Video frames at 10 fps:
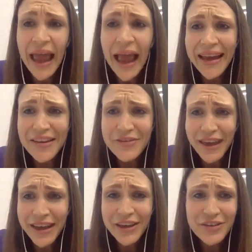and if
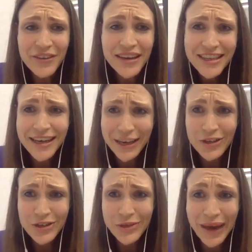they could have easily
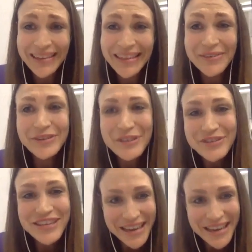lost the weight, they would
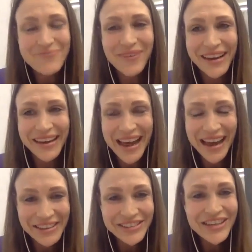have done it by
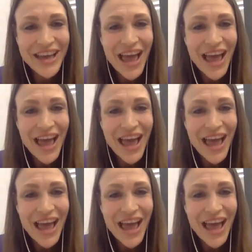now.